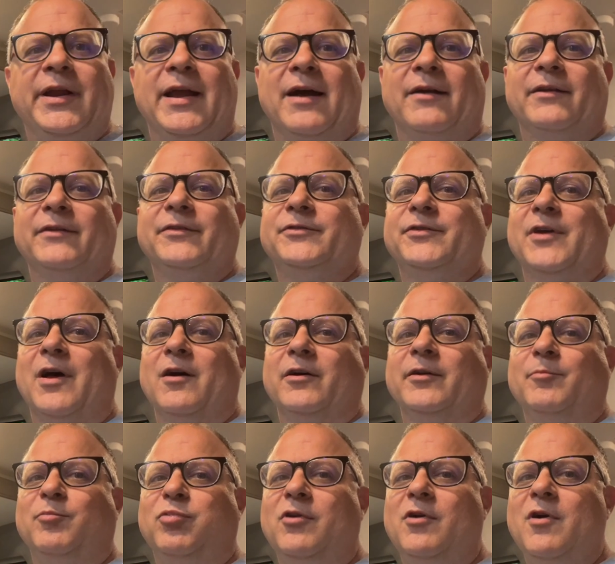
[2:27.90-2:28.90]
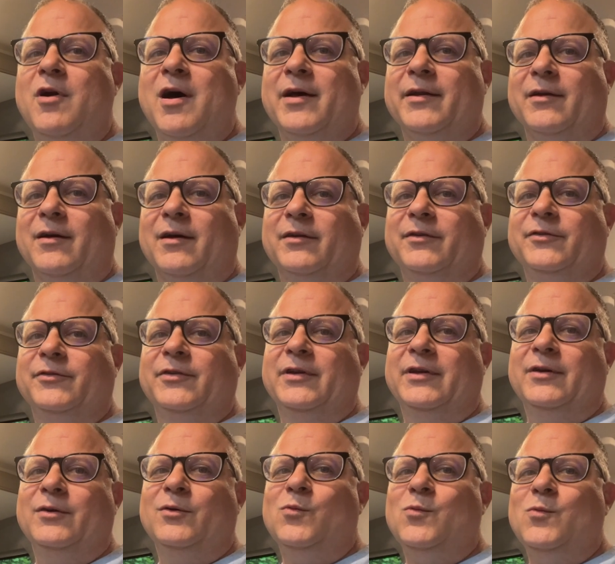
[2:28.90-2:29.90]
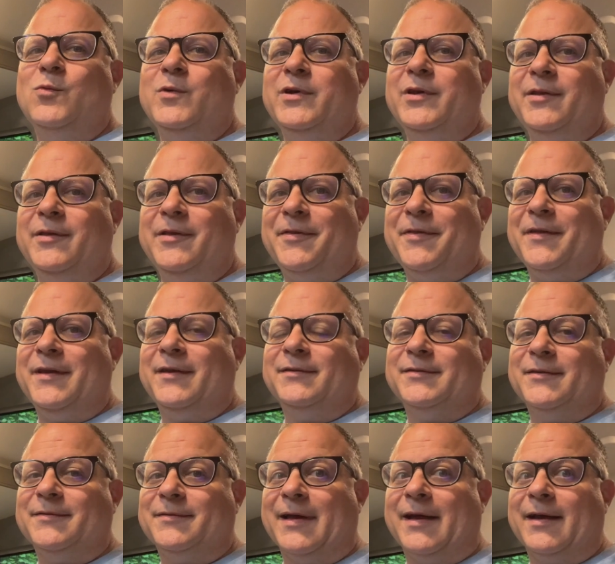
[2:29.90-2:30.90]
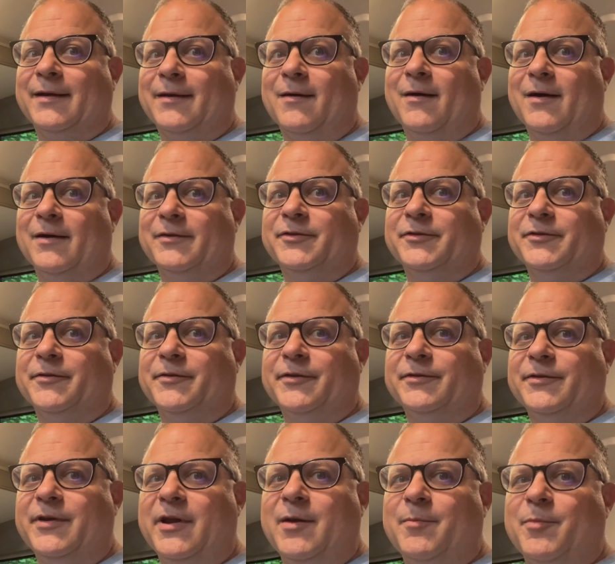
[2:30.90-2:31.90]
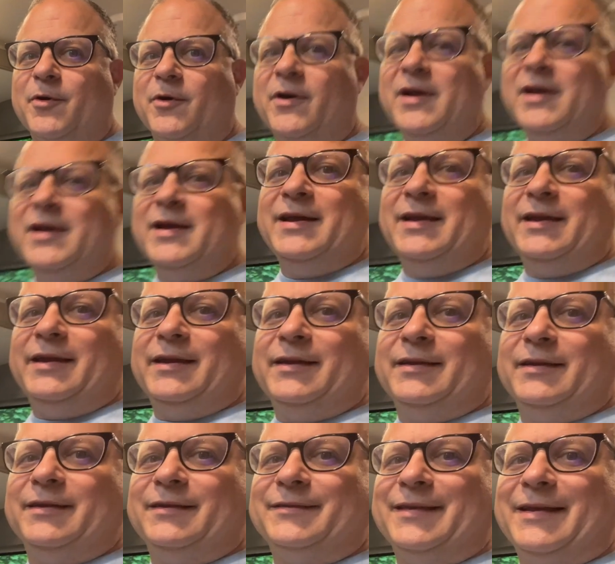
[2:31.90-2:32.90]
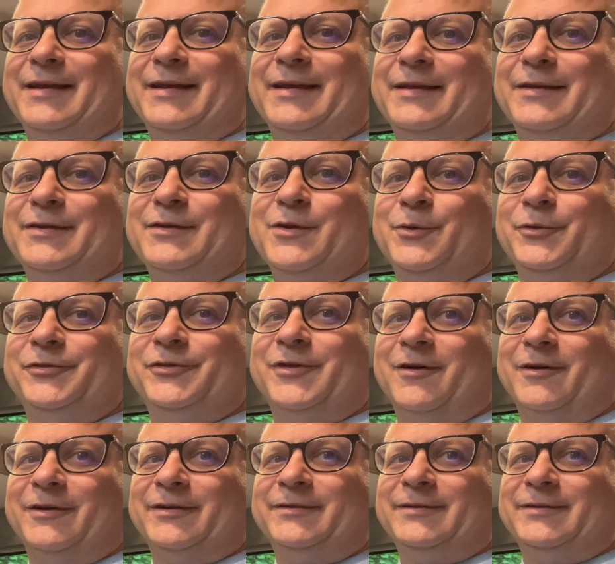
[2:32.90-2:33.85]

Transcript: out of solid products. One of the things that that causes in this camper is no solid